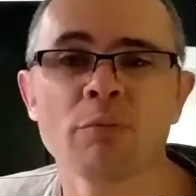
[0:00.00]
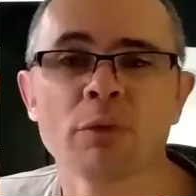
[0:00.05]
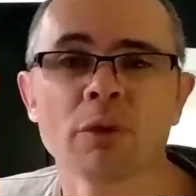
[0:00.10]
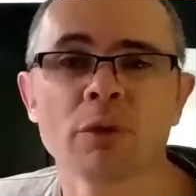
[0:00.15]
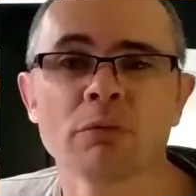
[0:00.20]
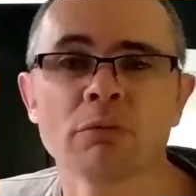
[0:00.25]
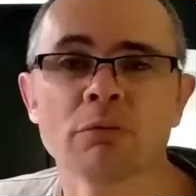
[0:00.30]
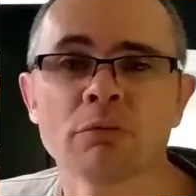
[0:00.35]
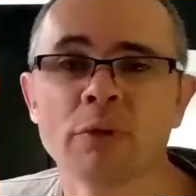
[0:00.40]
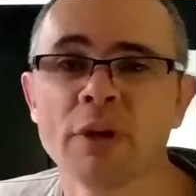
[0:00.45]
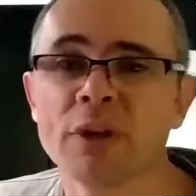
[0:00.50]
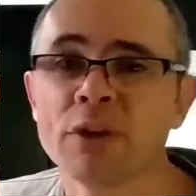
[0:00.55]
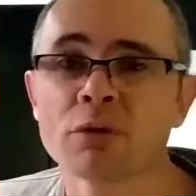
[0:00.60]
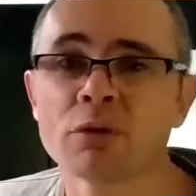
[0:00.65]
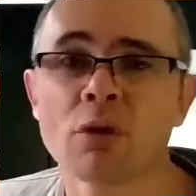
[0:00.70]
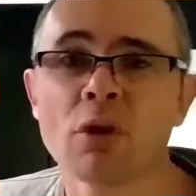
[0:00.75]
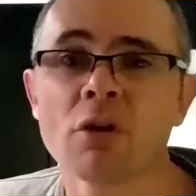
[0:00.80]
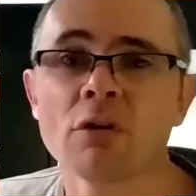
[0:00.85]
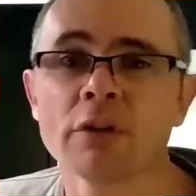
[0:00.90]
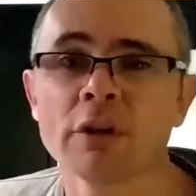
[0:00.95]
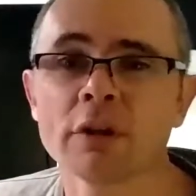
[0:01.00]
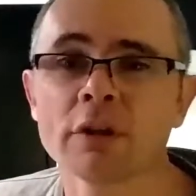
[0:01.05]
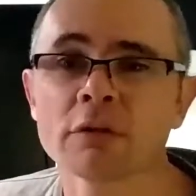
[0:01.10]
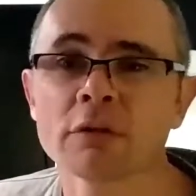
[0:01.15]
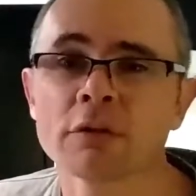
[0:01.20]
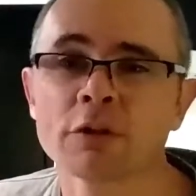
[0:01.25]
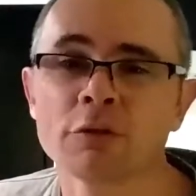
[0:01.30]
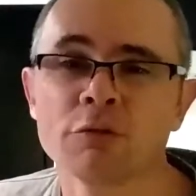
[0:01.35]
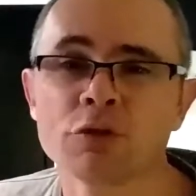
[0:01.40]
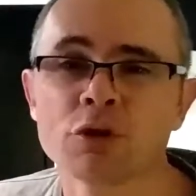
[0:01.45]
but when they're on, they're
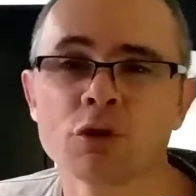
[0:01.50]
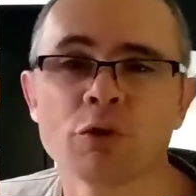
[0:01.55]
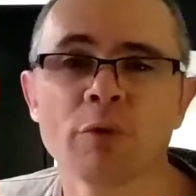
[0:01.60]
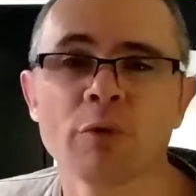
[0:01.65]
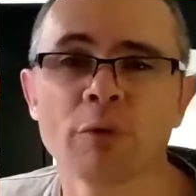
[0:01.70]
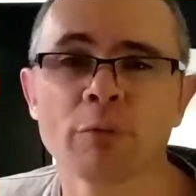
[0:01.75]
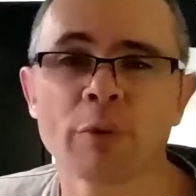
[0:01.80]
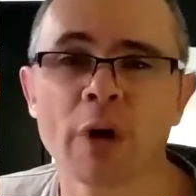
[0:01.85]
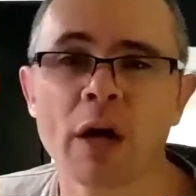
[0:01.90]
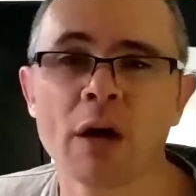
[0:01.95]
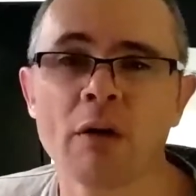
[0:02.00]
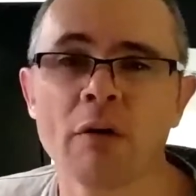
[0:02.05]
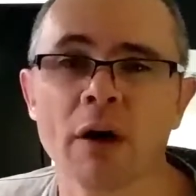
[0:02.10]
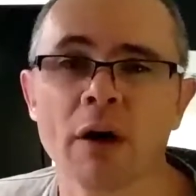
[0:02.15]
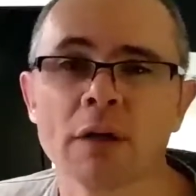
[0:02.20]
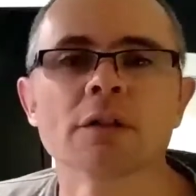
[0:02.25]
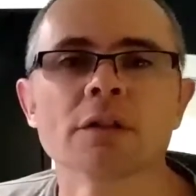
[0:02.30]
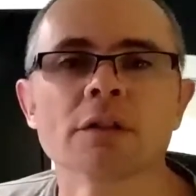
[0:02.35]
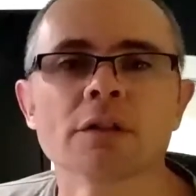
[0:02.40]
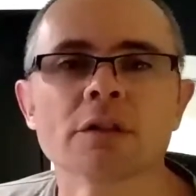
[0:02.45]
consuming power.